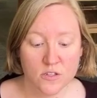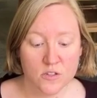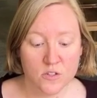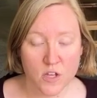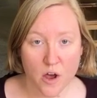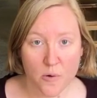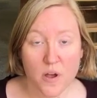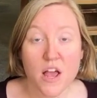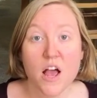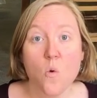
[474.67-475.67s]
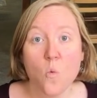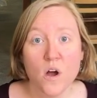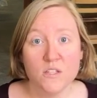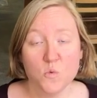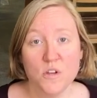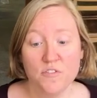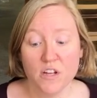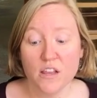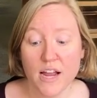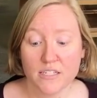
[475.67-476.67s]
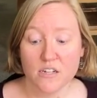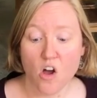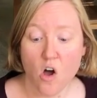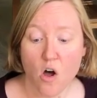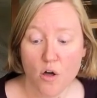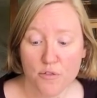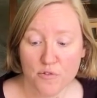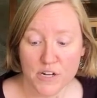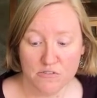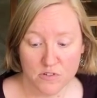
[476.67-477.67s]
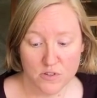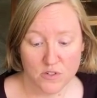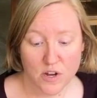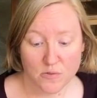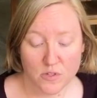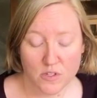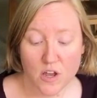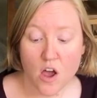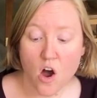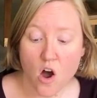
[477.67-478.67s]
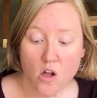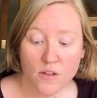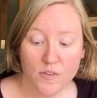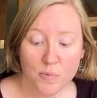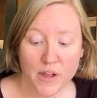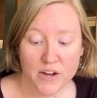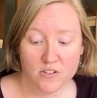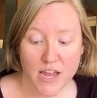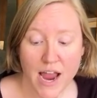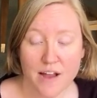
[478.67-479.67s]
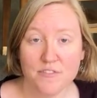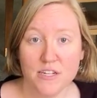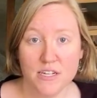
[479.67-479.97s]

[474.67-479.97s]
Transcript: So once we've collected all 3 true stones, all of the players have to